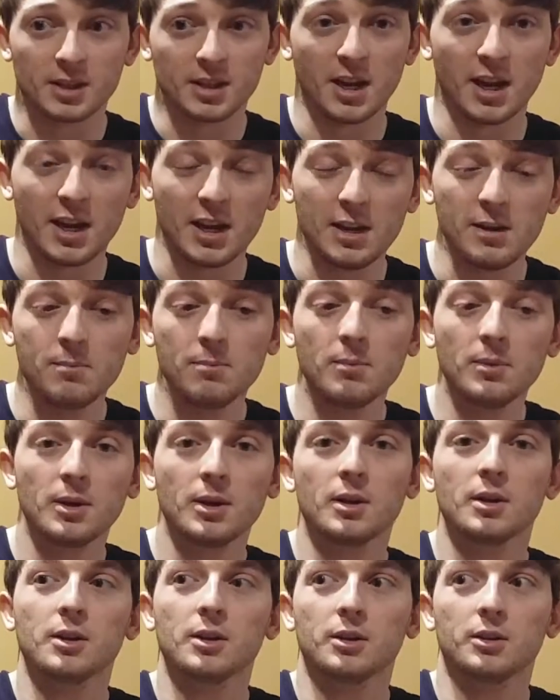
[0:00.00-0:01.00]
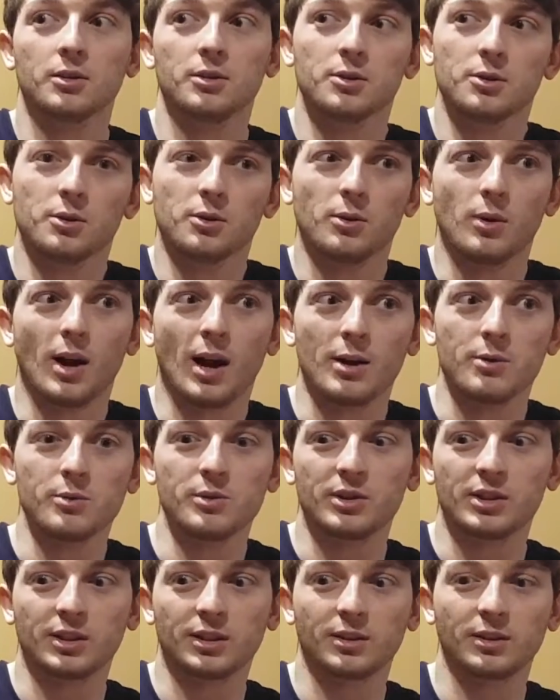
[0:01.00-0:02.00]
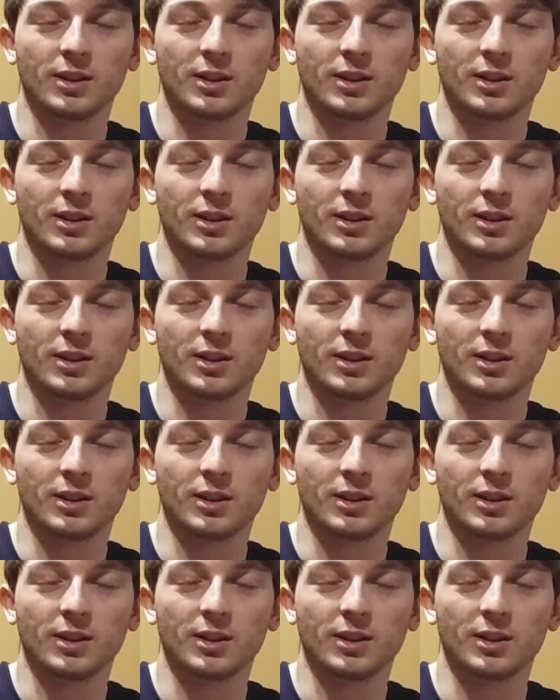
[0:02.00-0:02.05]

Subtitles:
game, I would